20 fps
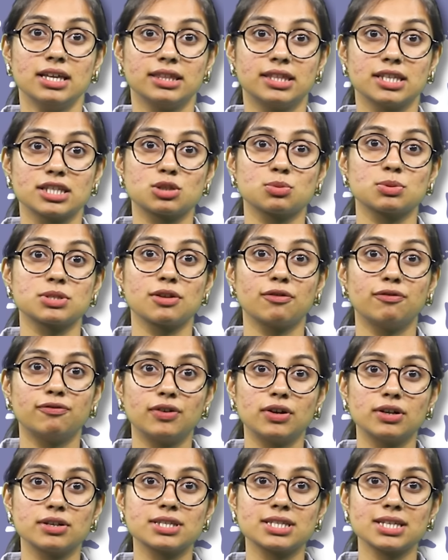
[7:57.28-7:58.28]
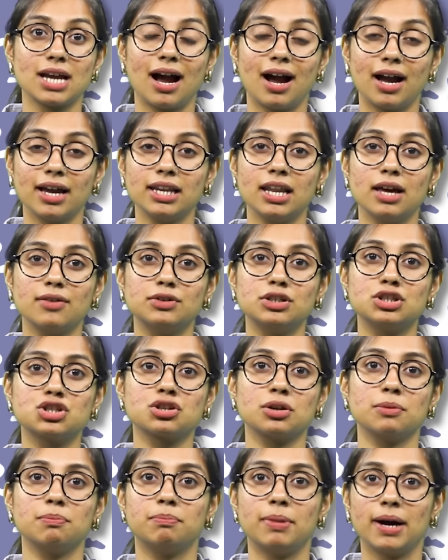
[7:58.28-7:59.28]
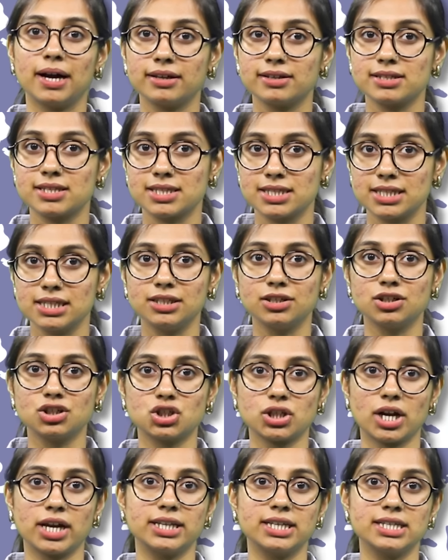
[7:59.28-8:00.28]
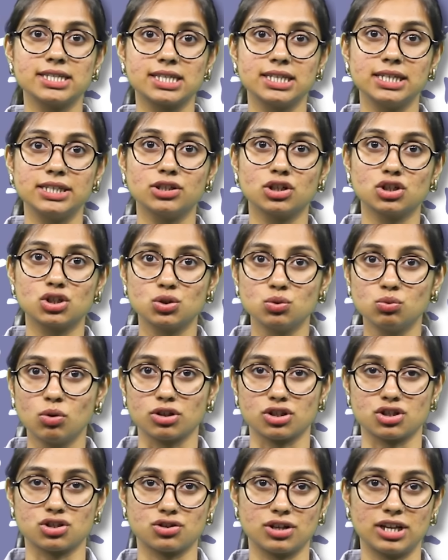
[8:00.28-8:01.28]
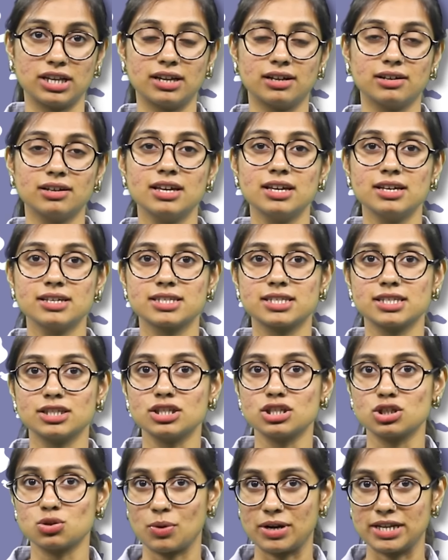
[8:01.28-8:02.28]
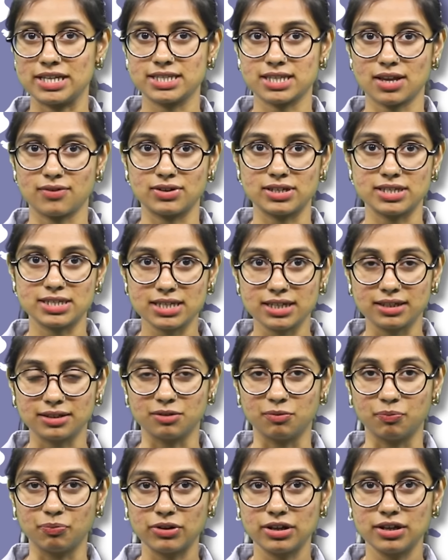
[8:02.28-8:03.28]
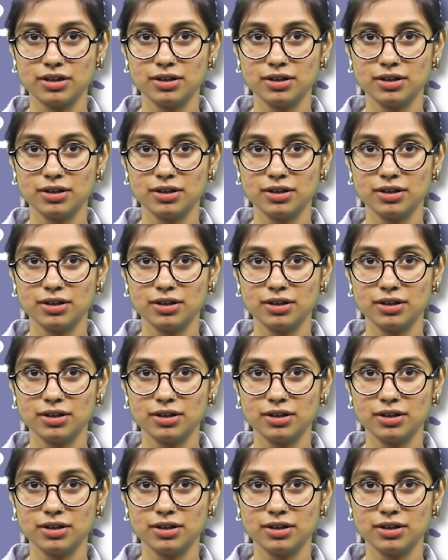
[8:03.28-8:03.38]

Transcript: This was the first high level trip by a senior Chinese leader to Australia since 2017.